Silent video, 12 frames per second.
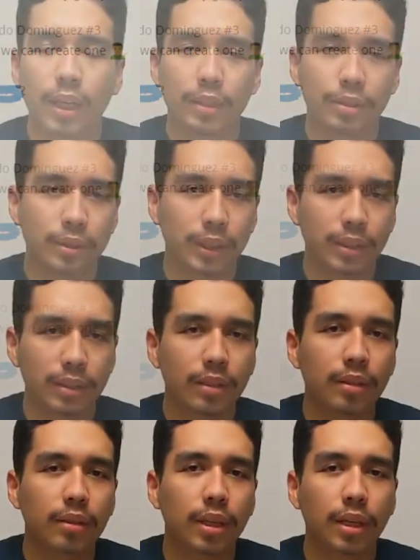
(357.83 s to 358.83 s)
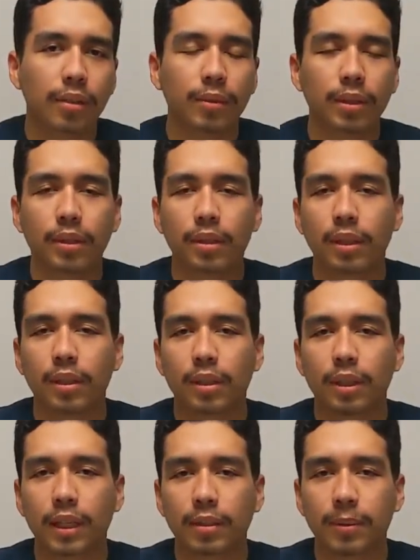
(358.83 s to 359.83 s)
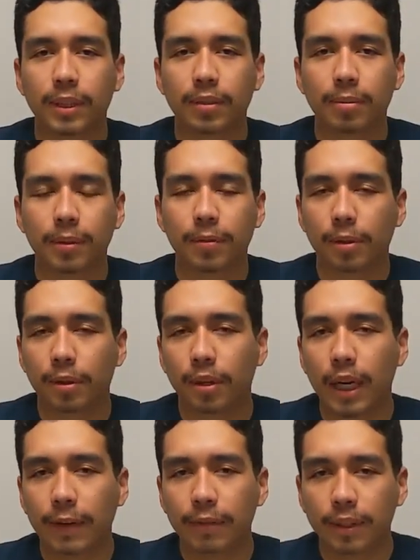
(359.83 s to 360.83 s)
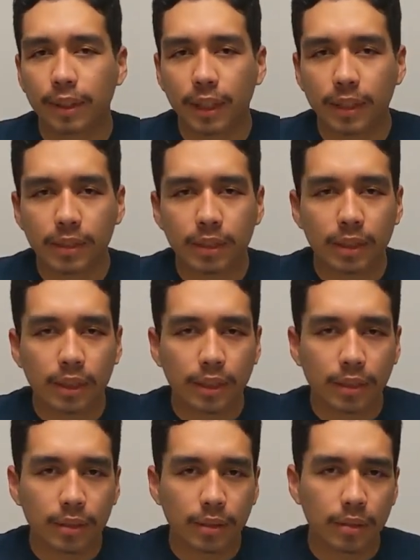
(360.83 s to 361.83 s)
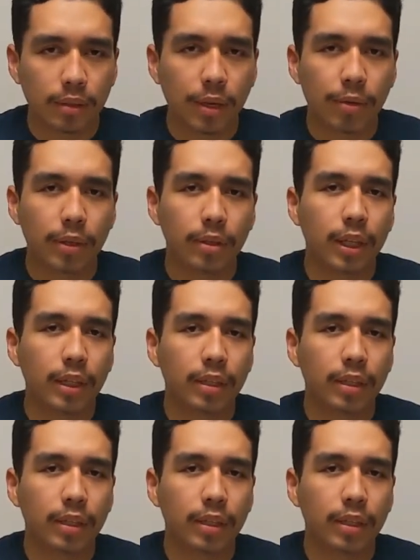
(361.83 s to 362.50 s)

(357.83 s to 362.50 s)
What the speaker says: I suggest talking with the other classmates before or after class. That way you're not